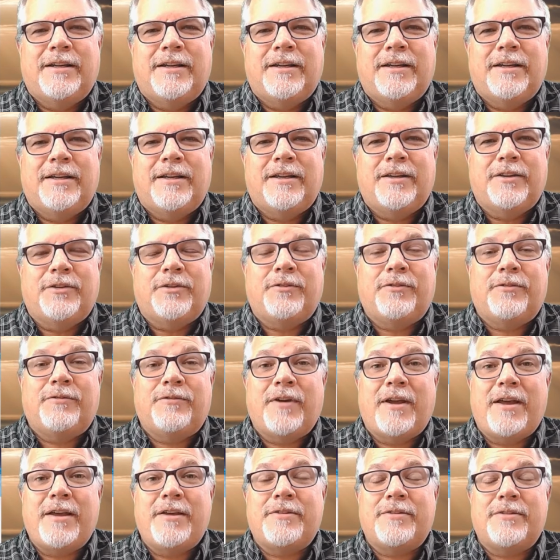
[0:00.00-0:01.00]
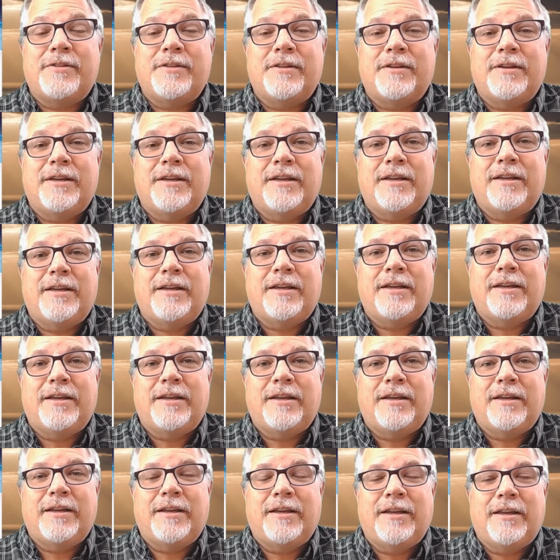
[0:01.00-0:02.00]
is faith
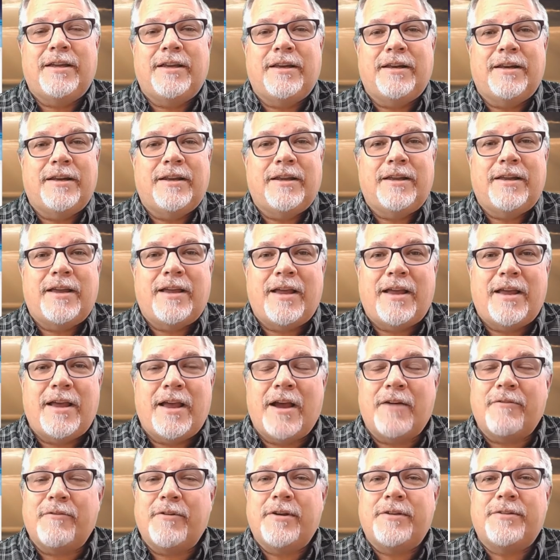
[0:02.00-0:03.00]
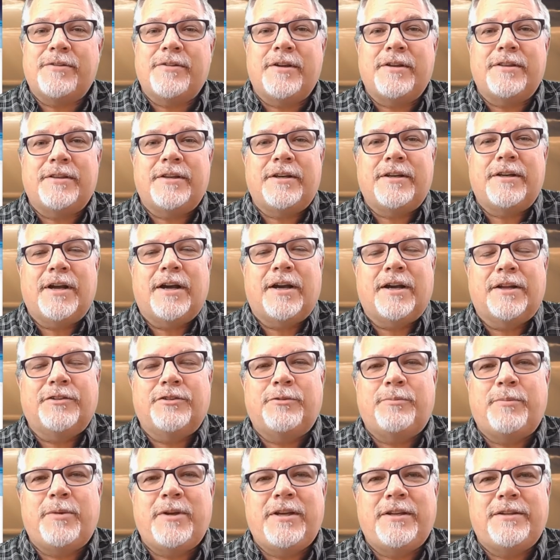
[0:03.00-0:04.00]
in everything that God
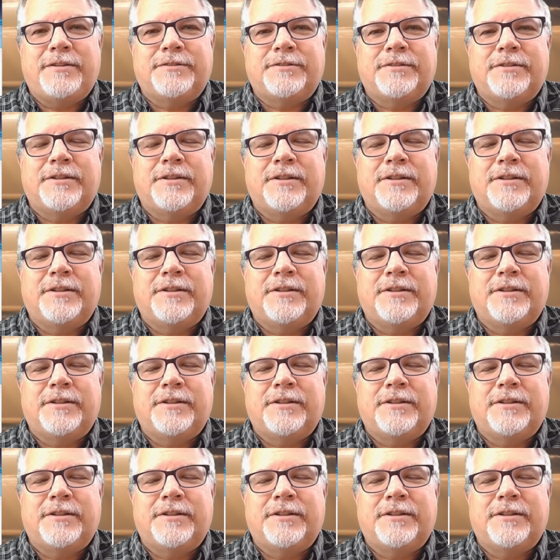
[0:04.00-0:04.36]
speaks,